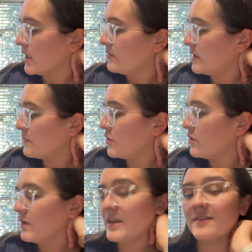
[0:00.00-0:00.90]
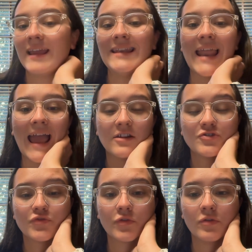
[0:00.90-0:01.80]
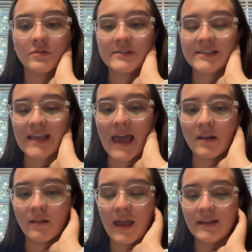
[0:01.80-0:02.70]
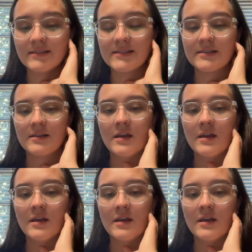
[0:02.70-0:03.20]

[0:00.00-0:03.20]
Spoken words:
The moon is a natural satellite.